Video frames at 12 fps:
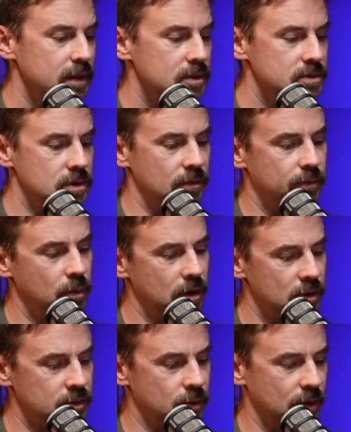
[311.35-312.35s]
So
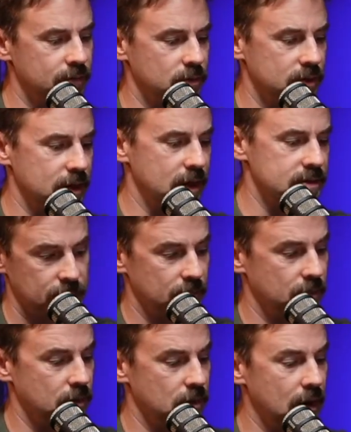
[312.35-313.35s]
424,000.
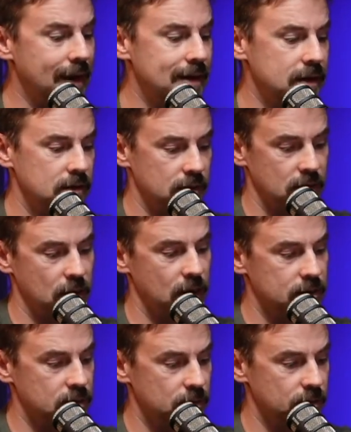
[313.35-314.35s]
We're ending,
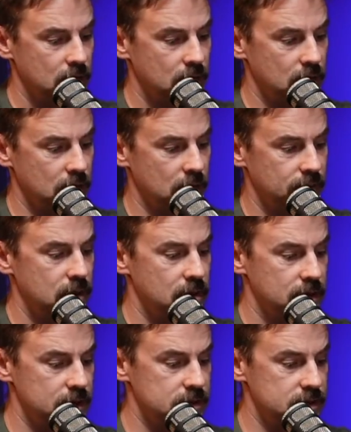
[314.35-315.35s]
October of
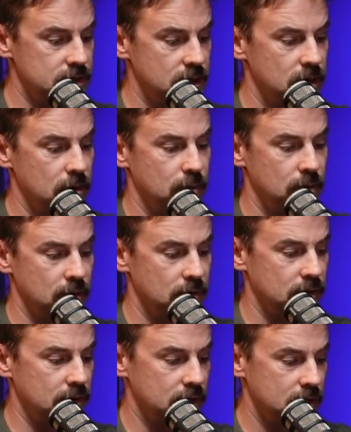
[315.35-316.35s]
this year. We're
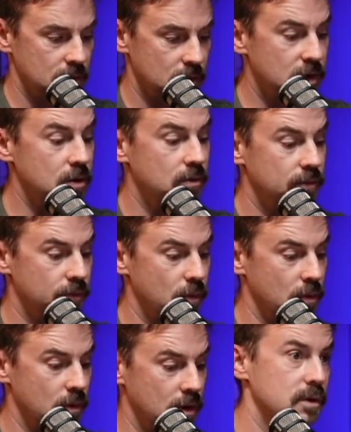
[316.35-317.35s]
in
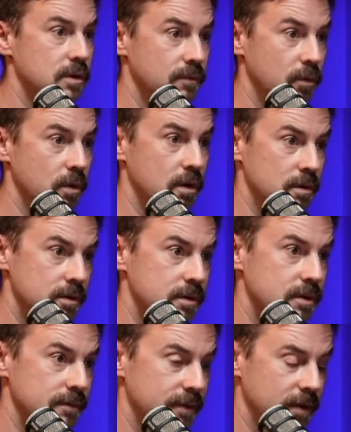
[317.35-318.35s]
Q4,
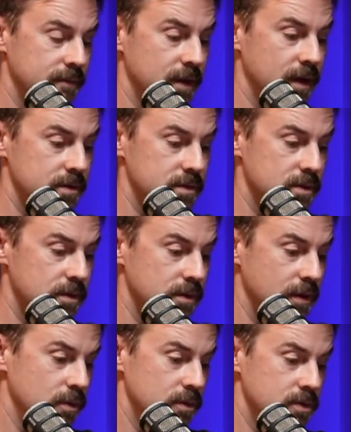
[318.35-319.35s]
435,000
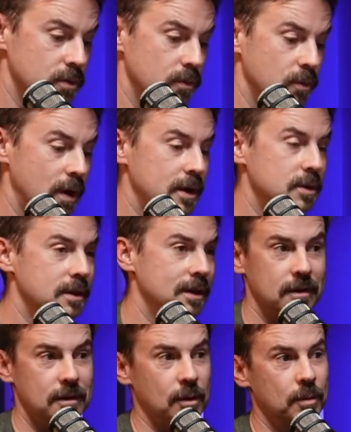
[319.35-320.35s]
currently. So why do you
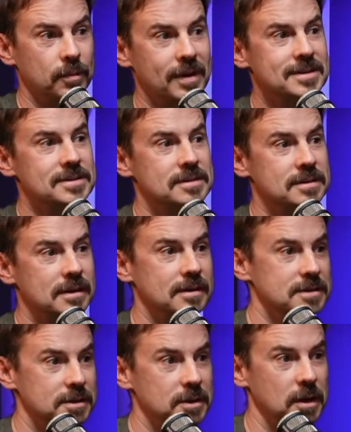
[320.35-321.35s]
think the home prices
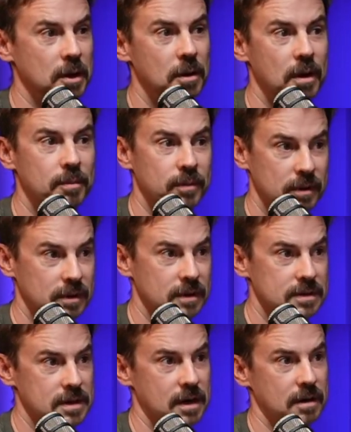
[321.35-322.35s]
continue to go up with
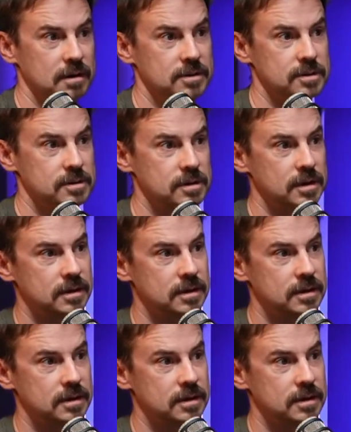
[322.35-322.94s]
these higher interest rates?